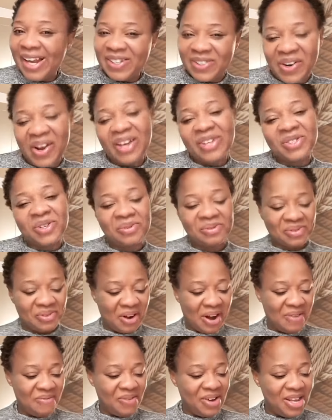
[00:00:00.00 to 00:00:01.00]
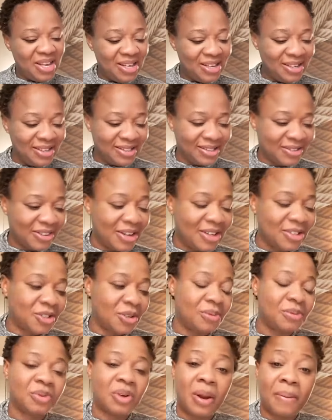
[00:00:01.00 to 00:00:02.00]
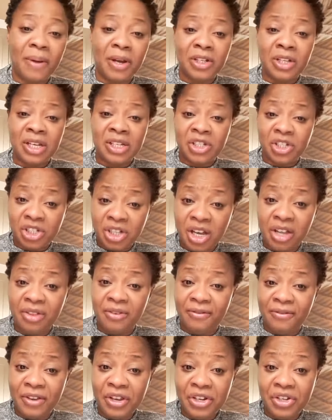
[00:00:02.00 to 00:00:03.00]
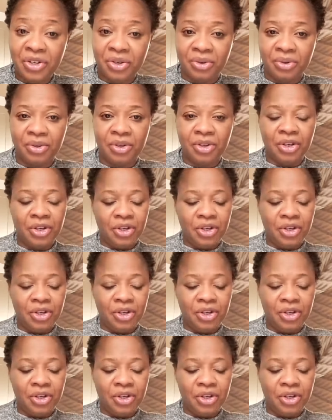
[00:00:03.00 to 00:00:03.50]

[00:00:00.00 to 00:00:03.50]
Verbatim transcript: Try and subscribe, please. Try and subscribe and then share the video